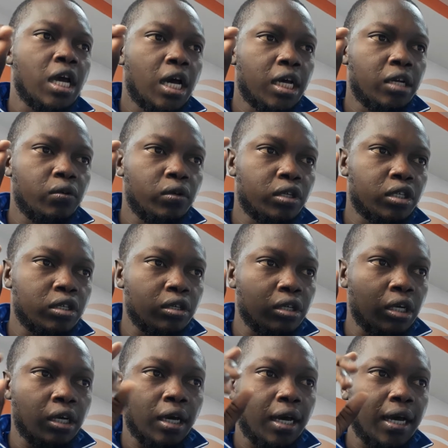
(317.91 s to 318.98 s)
and
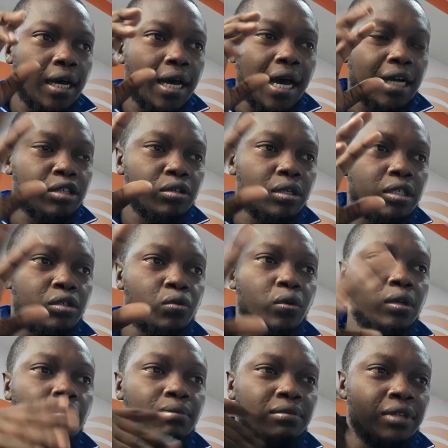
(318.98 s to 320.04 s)
actually it
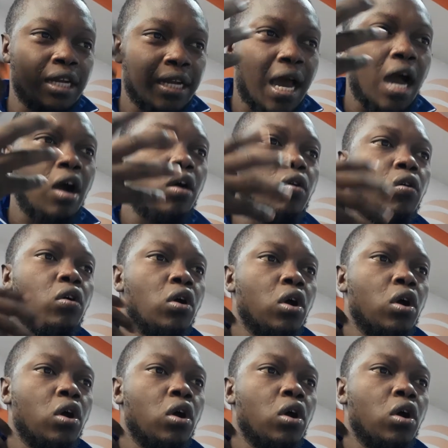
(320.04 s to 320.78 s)
will now.